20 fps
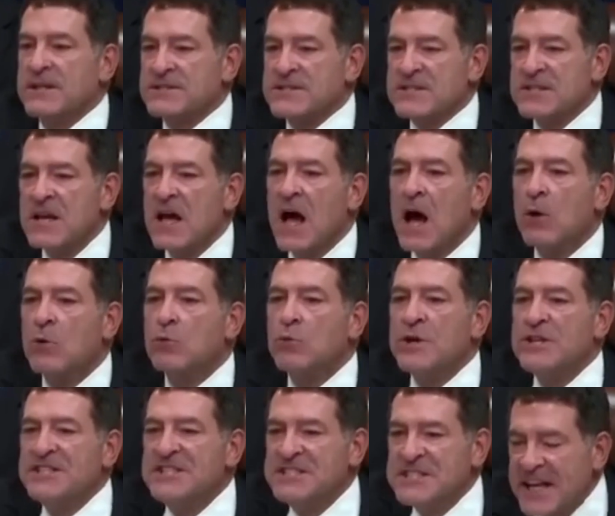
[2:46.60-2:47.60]
It's
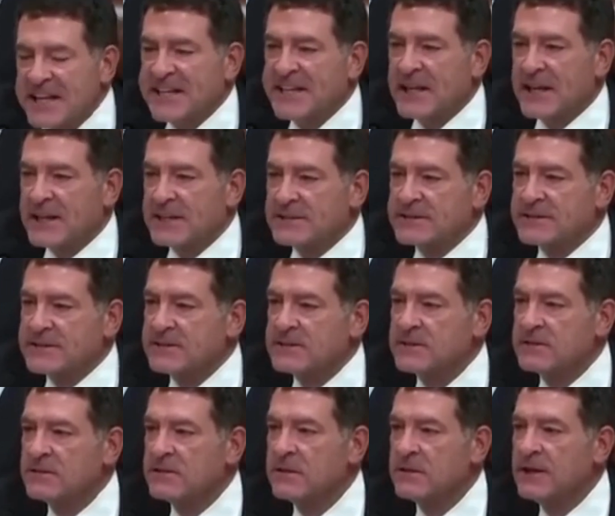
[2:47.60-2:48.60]

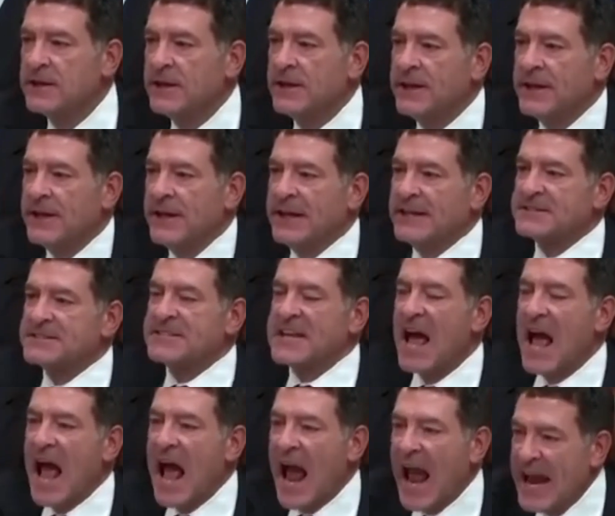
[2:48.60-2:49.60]
ridiculous.
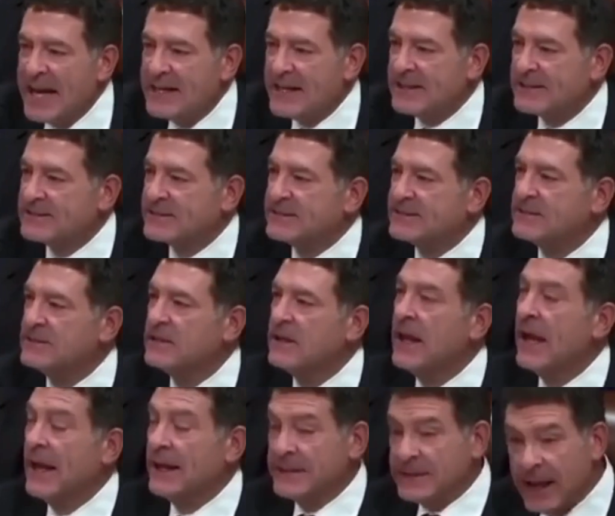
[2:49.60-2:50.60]
It's heinous.
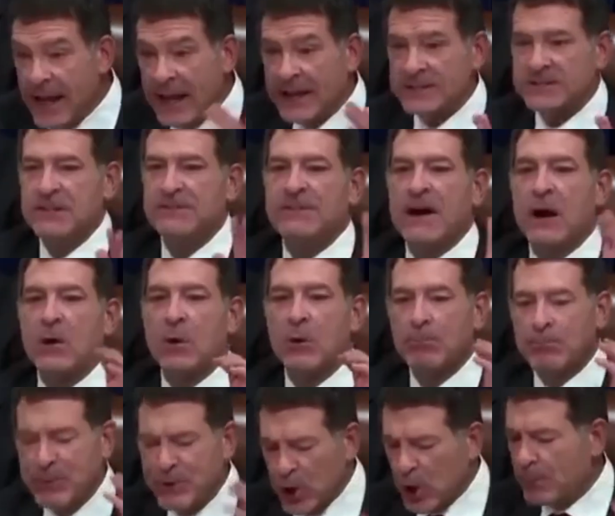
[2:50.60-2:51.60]
And yes, if I
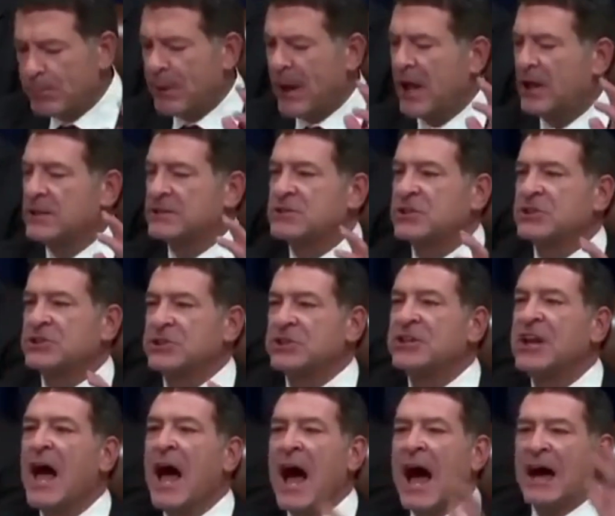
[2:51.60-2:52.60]
were a pure
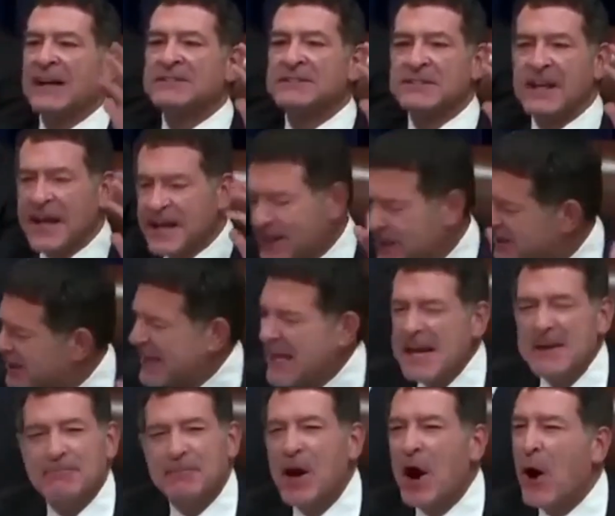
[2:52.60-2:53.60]
politician, I'd say,
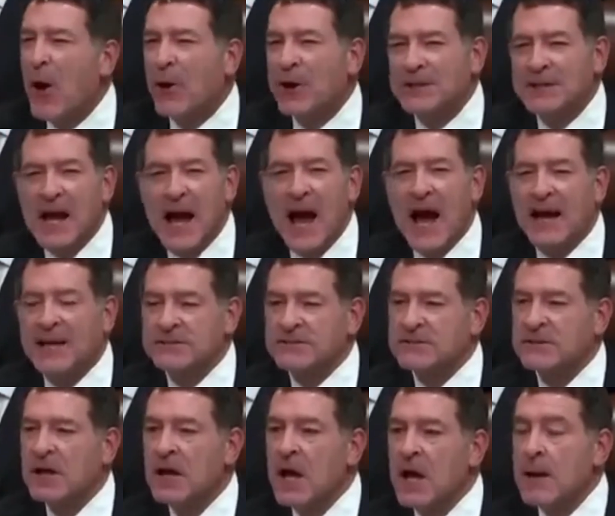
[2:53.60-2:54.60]
keep going,
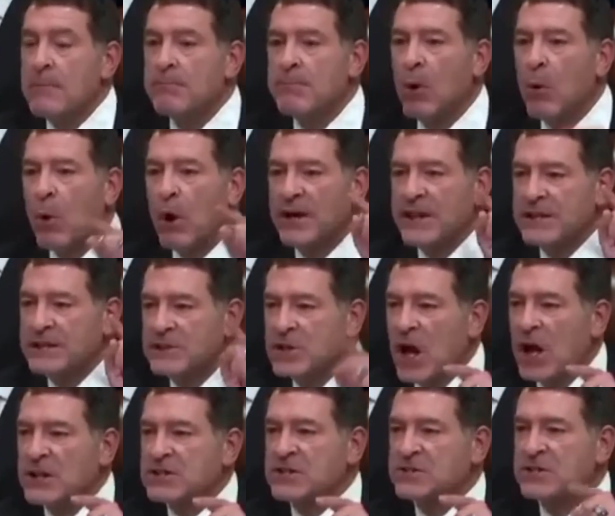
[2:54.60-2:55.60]
guys. But what
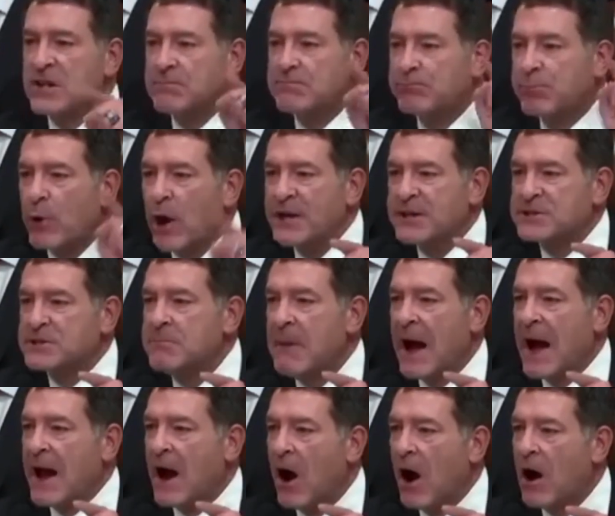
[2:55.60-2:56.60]
it does is it breaks
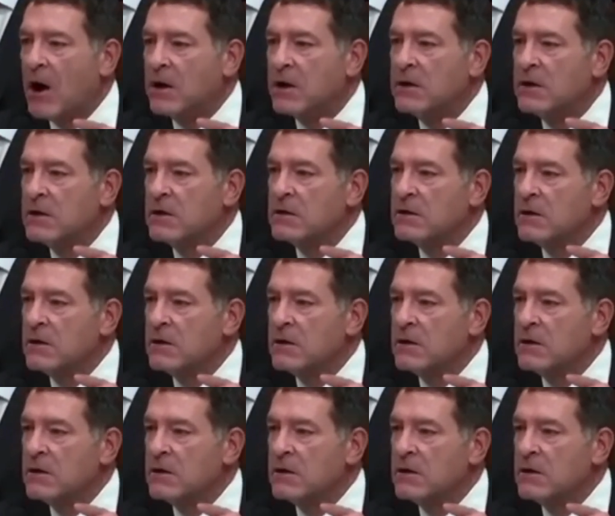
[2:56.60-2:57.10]
my heart.